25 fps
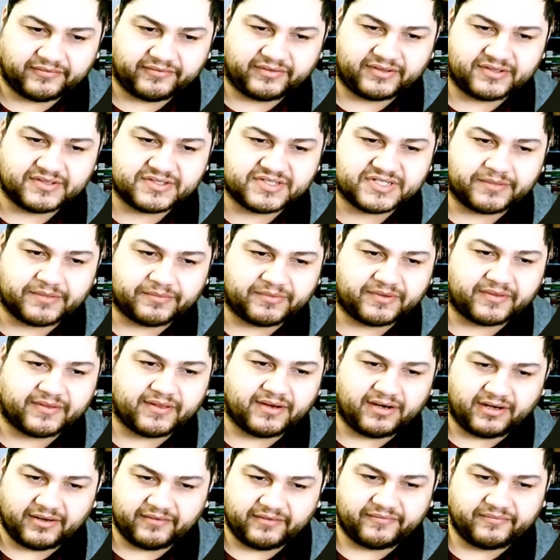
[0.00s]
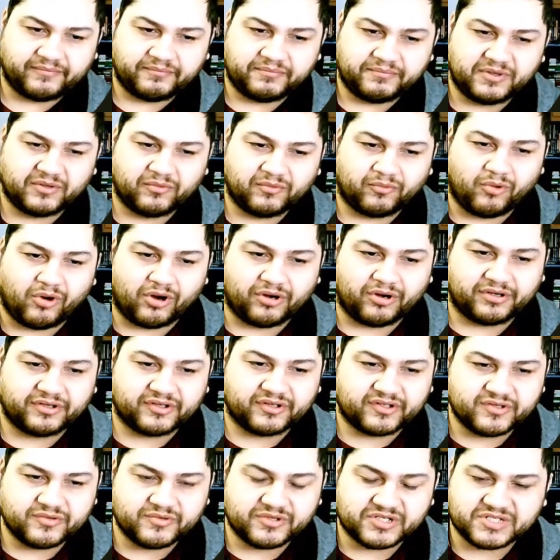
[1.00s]
and something that I've been wanting
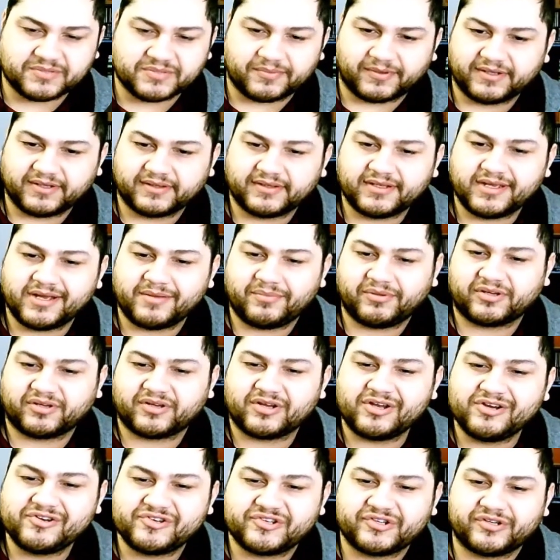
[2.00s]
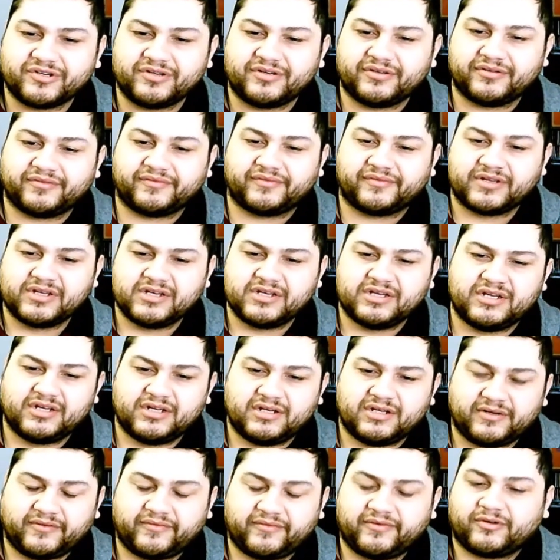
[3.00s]
to explain the application of
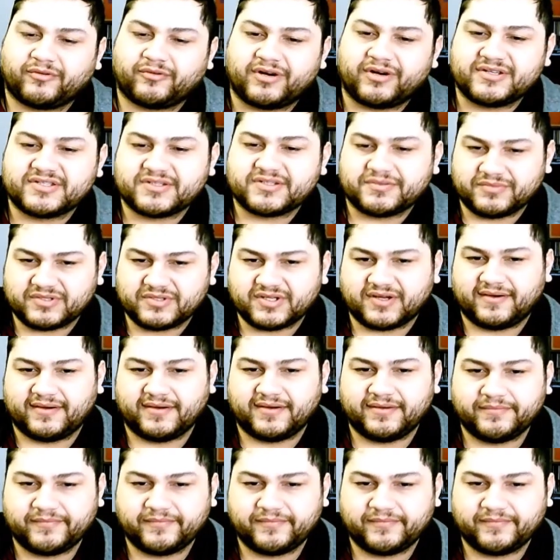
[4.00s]
for quite some time.